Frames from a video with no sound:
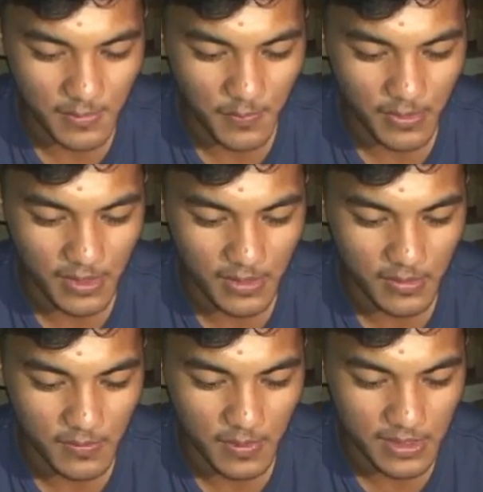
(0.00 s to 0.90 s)
important
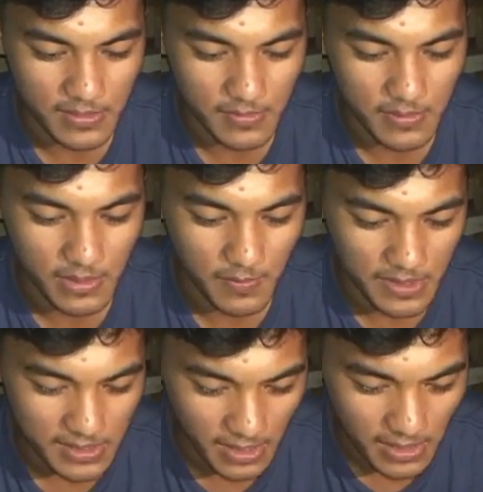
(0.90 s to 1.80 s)
to
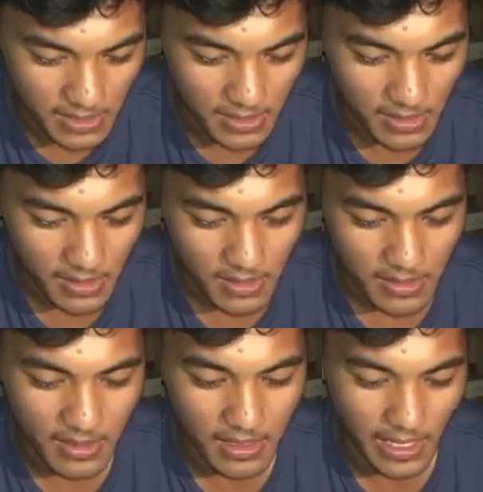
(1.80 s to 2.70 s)
revisit
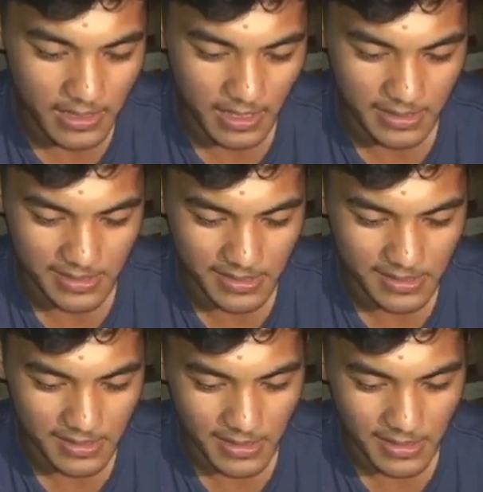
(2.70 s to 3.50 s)
the guidelines.